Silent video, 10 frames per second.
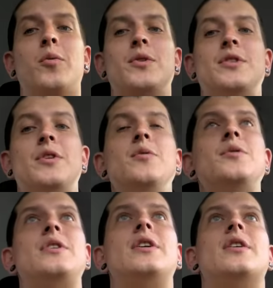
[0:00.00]
was
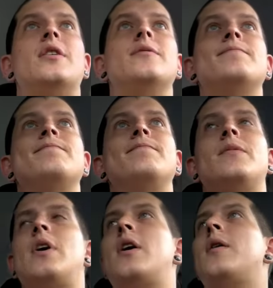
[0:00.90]
used here
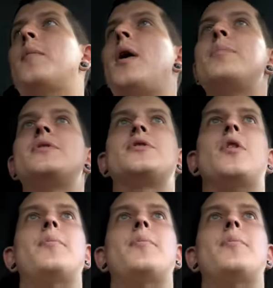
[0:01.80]
up until